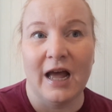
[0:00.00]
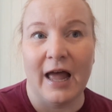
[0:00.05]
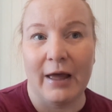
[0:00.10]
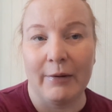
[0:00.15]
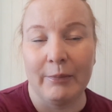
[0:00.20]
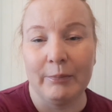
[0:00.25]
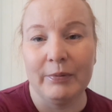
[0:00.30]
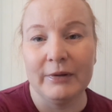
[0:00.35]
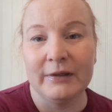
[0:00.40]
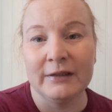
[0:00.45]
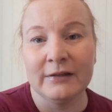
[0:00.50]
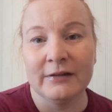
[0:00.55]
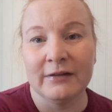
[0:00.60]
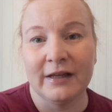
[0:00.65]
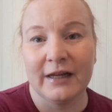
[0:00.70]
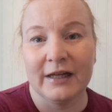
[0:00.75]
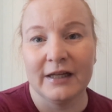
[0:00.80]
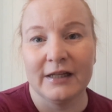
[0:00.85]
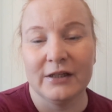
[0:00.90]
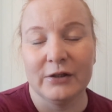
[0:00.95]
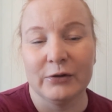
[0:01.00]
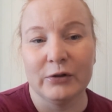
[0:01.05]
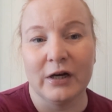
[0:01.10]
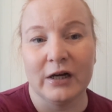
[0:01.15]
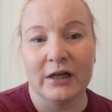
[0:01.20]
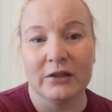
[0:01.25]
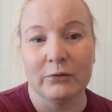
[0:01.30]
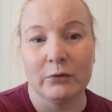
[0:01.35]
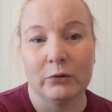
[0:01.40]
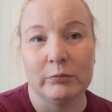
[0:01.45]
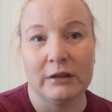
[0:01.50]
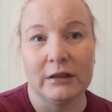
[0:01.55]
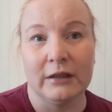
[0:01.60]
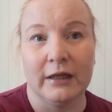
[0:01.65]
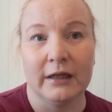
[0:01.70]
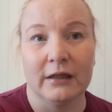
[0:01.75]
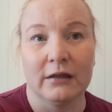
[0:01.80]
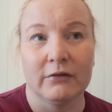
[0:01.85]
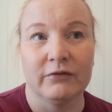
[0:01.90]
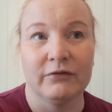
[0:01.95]
happen, that you guys will be
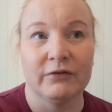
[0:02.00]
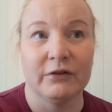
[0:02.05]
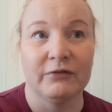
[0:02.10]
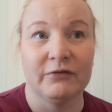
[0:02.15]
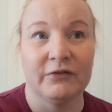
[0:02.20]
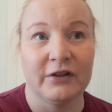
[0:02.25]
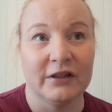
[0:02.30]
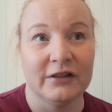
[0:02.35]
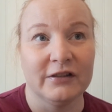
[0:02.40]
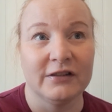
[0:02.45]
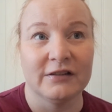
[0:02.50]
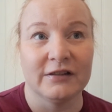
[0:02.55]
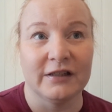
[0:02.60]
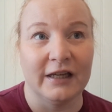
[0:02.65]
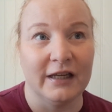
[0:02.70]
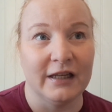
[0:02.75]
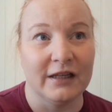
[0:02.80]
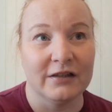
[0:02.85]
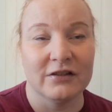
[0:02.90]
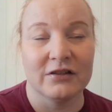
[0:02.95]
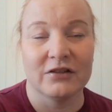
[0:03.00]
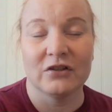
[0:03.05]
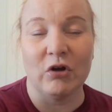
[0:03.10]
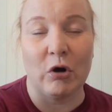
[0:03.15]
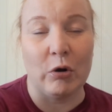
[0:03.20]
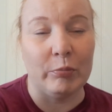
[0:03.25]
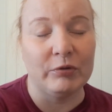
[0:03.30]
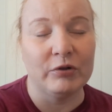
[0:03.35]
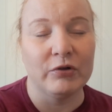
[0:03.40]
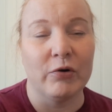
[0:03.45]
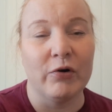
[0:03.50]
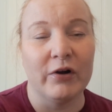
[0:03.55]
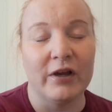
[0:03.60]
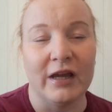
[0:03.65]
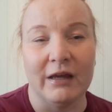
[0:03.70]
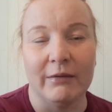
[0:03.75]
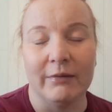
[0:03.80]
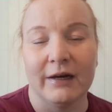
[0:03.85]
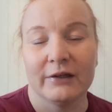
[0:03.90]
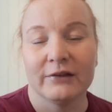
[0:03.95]
like, for fuck's sake, stop
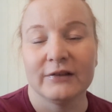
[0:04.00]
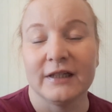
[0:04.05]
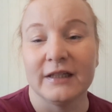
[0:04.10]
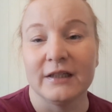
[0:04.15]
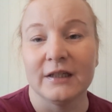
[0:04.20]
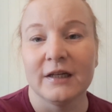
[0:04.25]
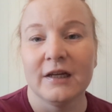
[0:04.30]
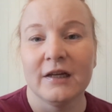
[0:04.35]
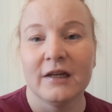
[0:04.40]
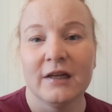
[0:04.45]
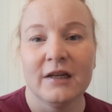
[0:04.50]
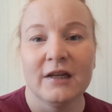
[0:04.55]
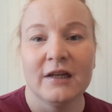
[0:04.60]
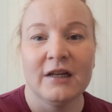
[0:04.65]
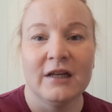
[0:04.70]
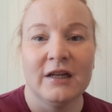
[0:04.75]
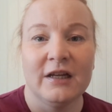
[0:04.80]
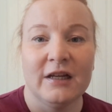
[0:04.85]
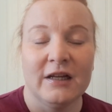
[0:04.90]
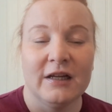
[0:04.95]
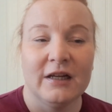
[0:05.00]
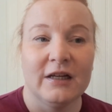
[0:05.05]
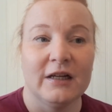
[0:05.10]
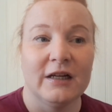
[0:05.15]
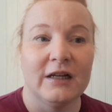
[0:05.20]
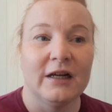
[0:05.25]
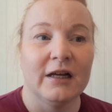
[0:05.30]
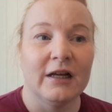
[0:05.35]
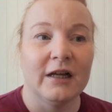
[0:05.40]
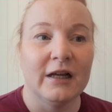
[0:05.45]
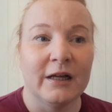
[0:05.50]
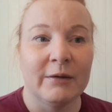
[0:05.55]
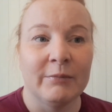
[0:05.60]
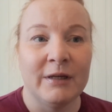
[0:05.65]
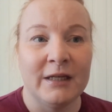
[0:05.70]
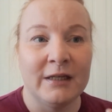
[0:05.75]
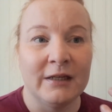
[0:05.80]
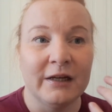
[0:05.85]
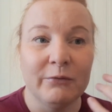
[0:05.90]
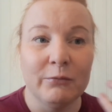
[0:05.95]
talking about it. I
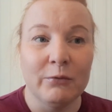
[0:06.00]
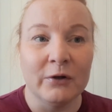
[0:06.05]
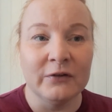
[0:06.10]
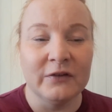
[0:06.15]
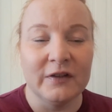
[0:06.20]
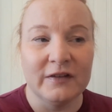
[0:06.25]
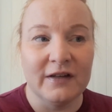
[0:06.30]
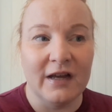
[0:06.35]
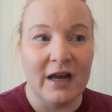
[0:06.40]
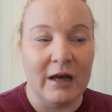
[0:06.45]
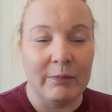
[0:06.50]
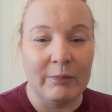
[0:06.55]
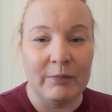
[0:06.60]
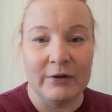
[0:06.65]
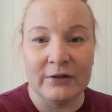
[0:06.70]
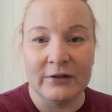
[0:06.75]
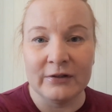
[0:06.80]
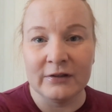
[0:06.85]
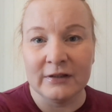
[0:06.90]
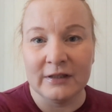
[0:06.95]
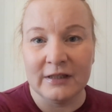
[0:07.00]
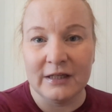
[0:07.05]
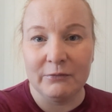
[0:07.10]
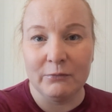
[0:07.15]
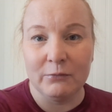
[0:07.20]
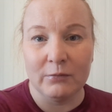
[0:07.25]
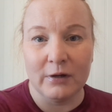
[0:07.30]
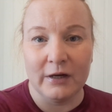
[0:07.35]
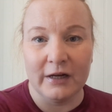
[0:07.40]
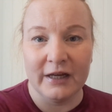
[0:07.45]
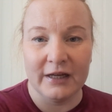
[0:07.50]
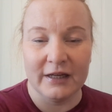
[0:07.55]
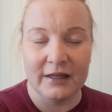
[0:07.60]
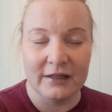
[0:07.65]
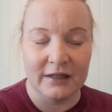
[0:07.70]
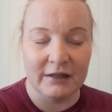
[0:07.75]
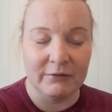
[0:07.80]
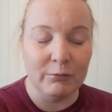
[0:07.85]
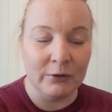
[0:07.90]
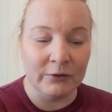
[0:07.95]
mean, I want it to happen.
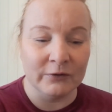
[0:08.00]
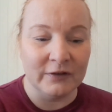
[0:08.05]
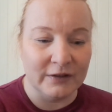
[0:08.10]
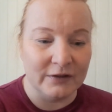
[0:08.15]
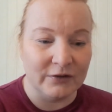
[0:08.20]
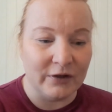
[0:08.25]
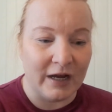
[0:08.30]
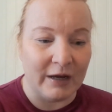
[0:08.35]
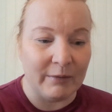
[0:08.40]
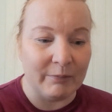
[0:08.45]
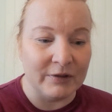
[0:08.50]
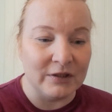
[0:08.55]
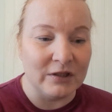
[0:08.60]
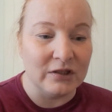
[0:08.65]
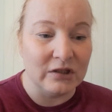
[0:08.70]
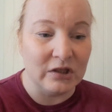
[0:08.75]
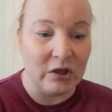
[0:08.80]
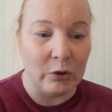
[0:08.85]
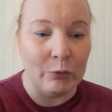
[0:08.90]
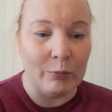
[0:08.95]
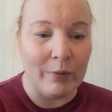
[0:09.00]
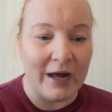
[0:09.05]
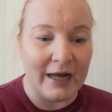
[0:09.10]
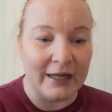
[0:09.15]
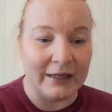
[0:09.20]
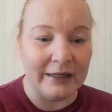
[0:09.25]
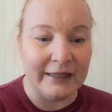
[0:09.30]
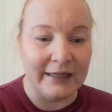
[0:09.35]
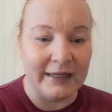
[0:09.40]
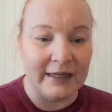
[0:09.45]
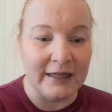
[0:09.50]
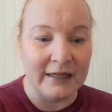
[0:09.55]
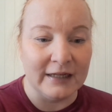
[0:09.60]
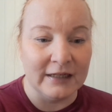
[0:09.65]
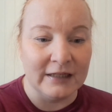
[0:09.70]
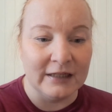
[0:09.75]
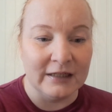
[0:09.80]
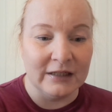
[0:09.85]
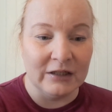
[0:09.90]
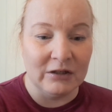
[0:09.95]
I want it to happen so badly,
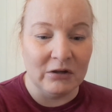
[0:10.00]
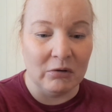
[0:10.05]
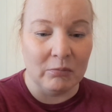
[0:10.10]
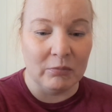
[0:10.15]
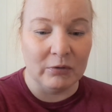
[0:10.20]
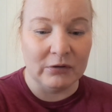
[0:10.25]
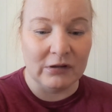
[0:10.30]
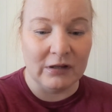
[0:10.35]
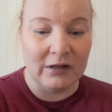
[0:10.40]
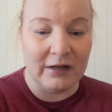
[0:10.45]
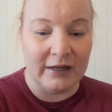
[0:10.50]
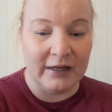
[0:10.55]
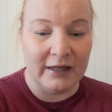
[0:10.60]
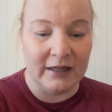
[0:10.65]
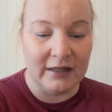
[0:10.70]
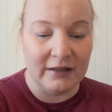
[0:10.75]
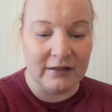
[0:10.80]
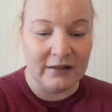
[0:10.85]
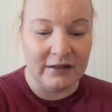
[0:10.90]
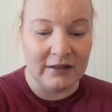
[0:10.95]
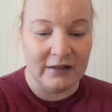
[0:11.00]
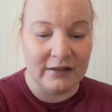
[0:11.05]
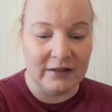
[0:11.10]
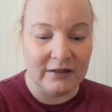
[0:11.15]
but like,